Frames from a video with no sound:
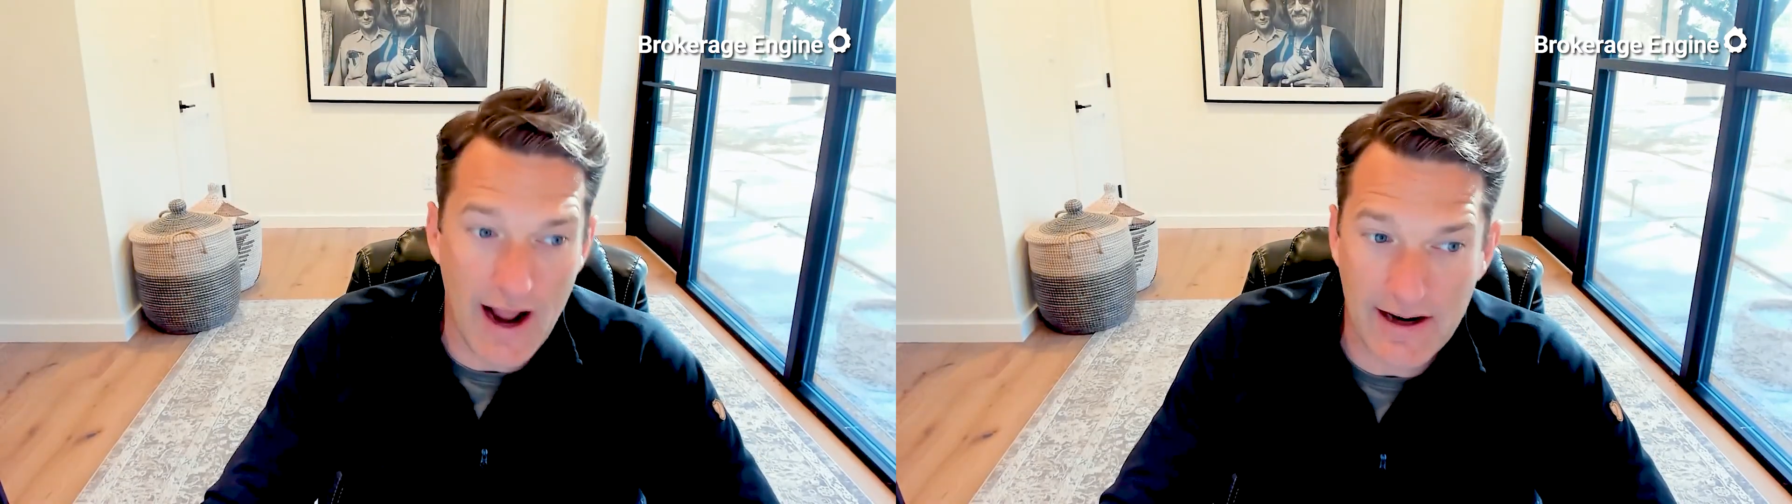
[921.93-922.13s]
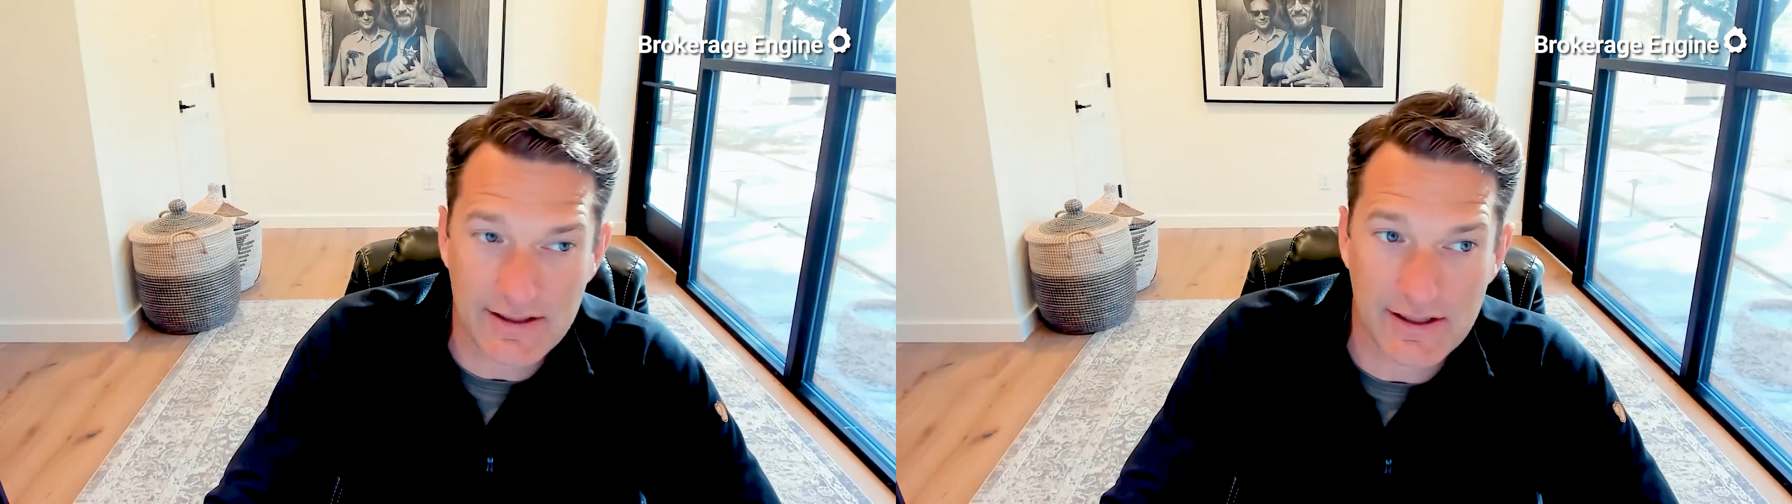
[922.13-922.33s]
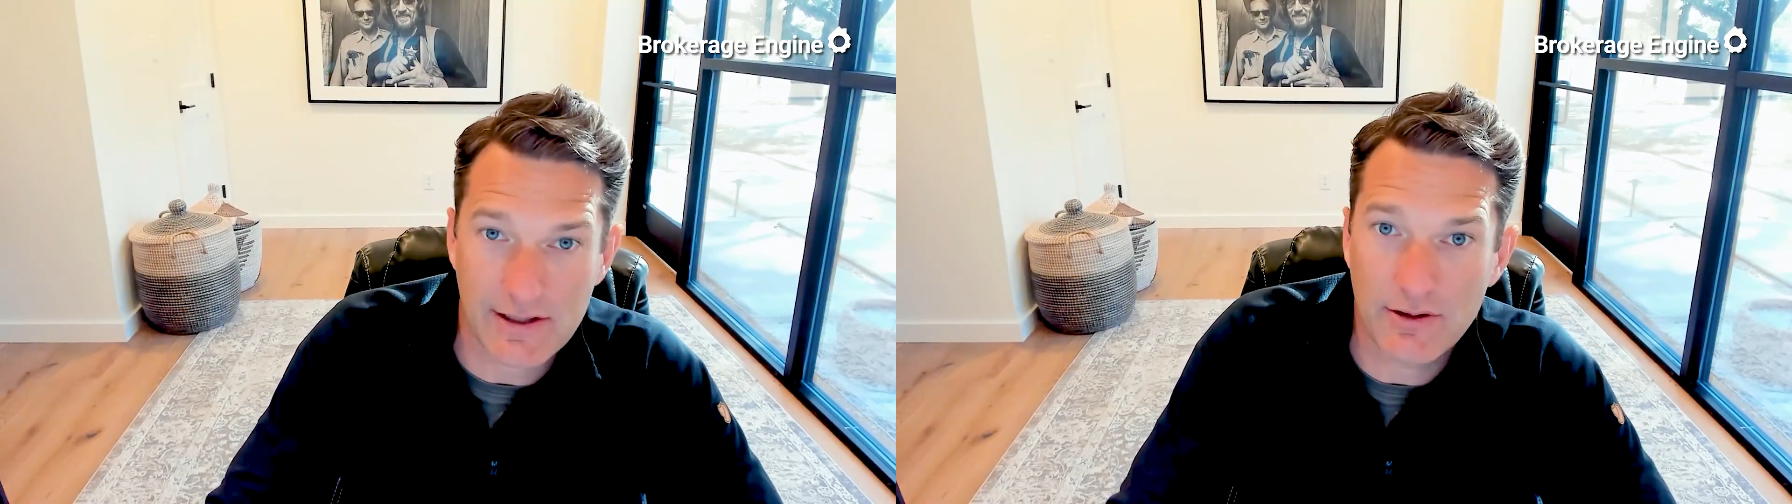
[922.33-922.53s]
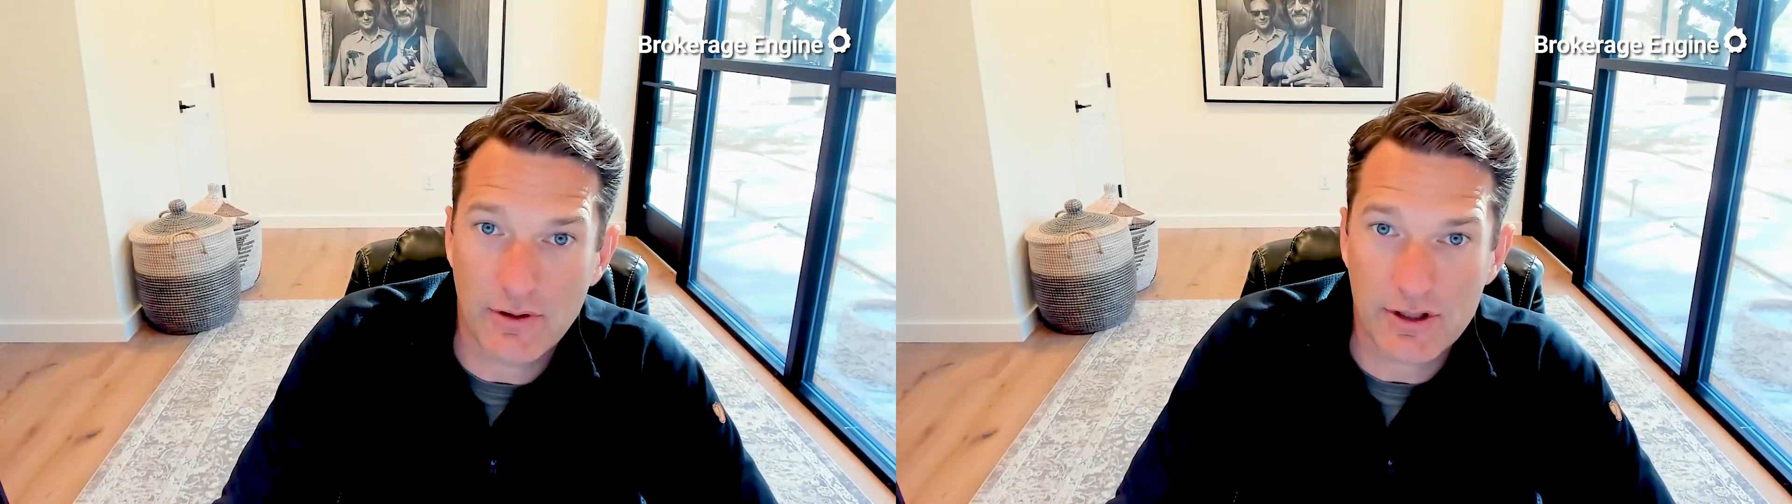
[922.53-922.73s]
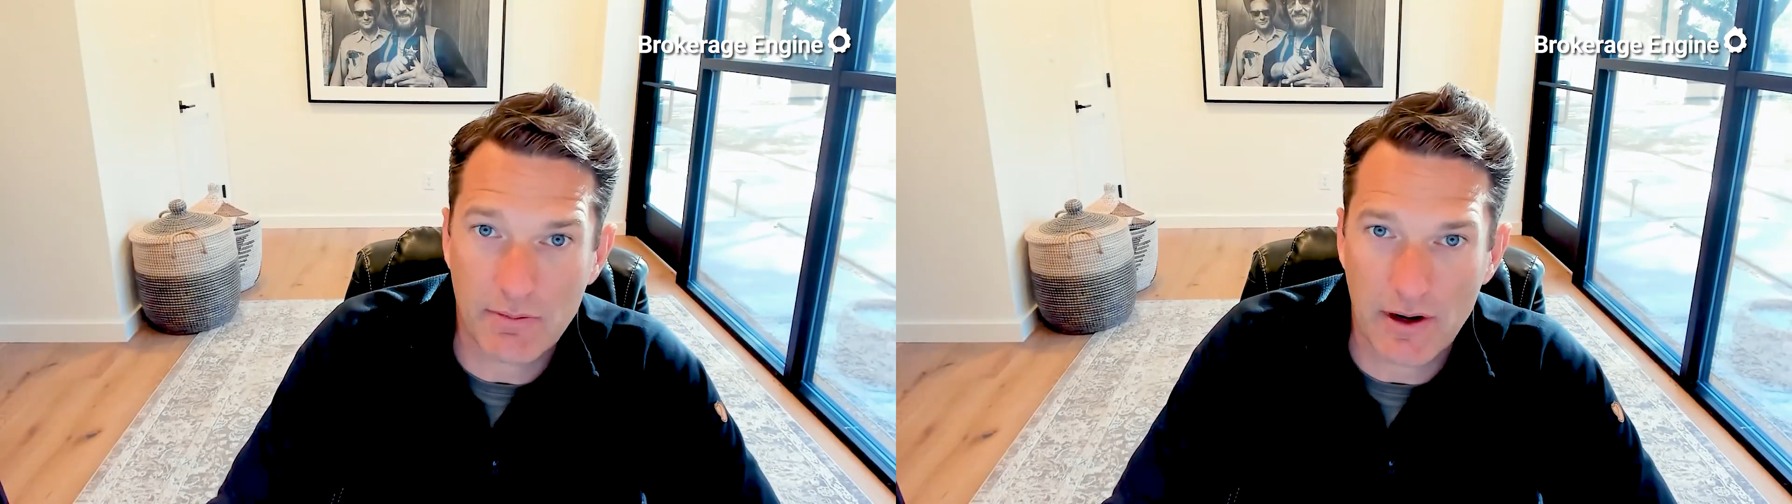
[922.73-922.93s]
access into a
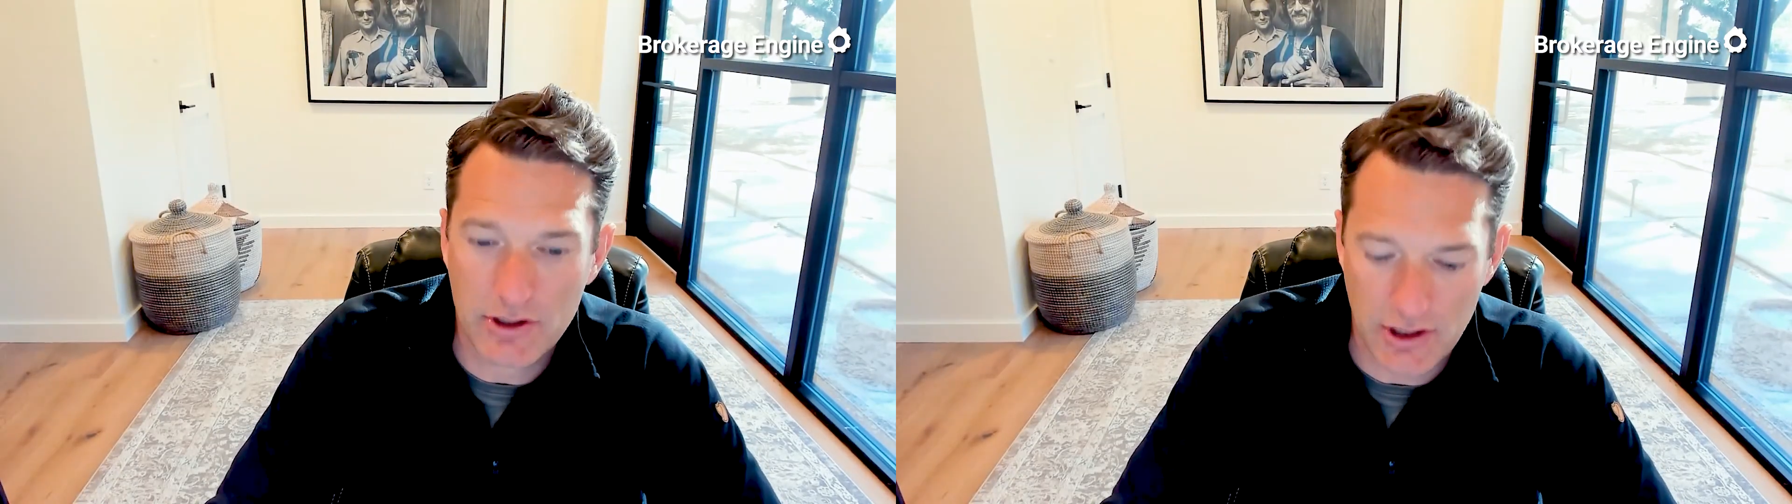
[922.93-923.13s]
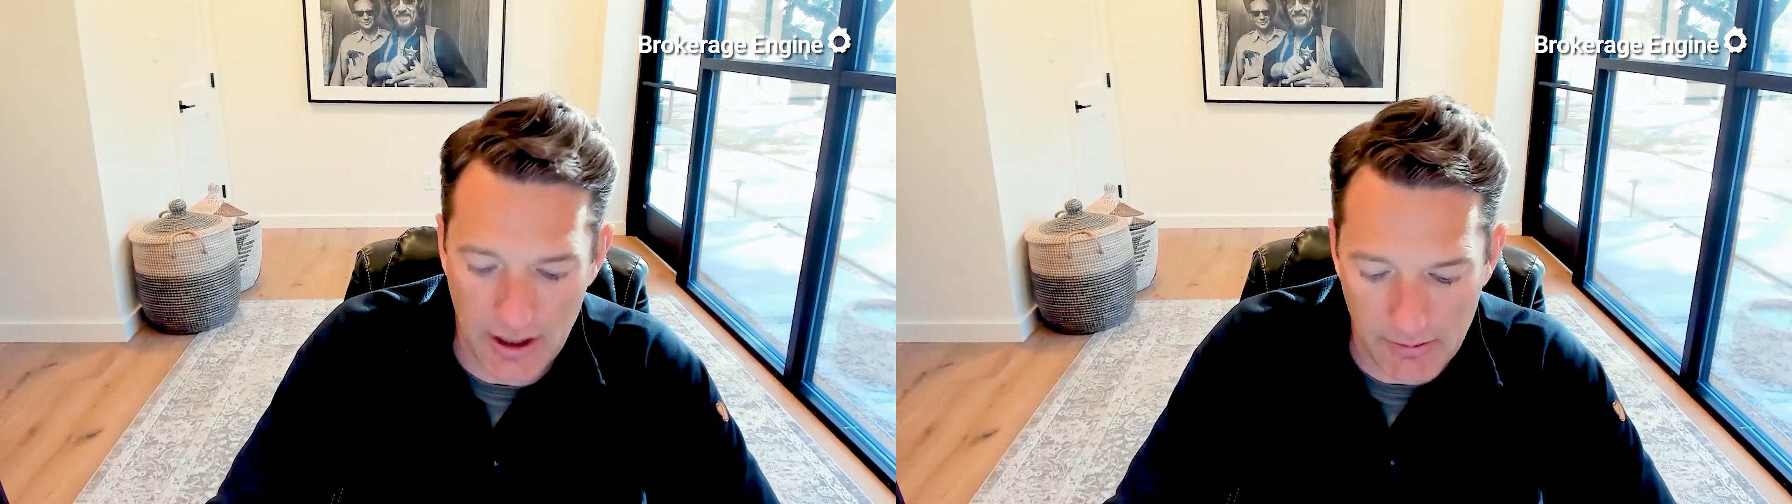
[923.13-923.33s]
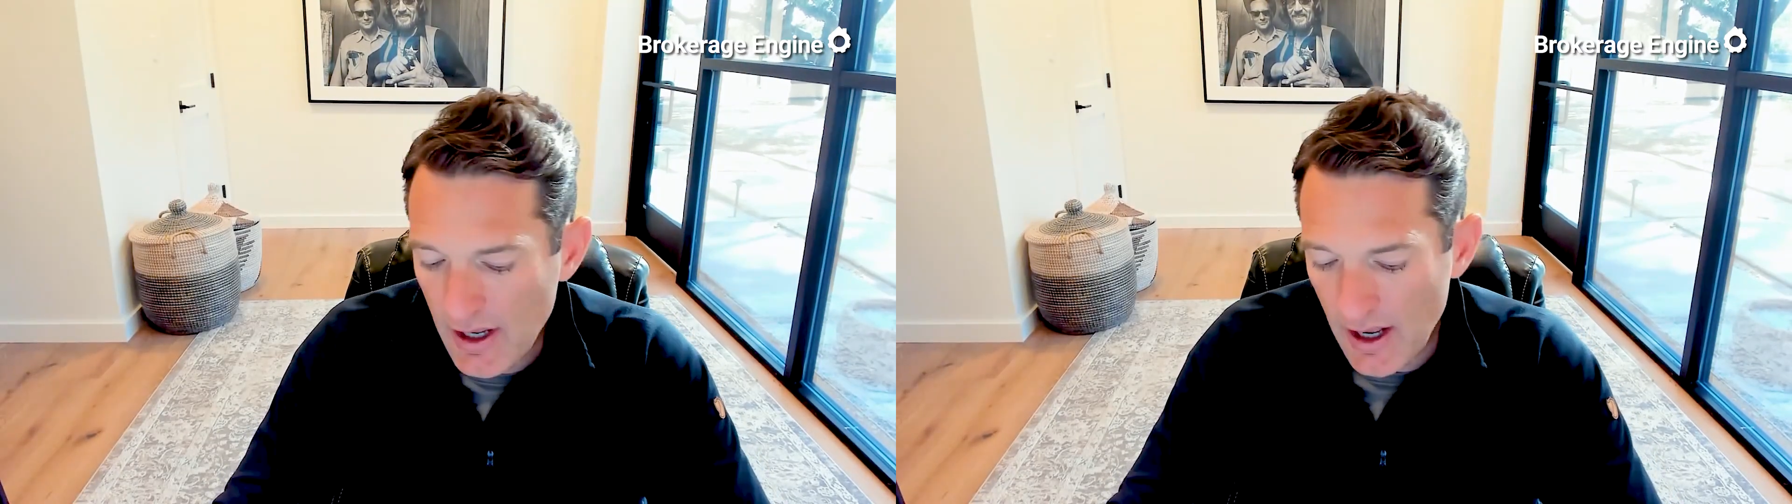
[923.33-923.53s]
spreadsheet.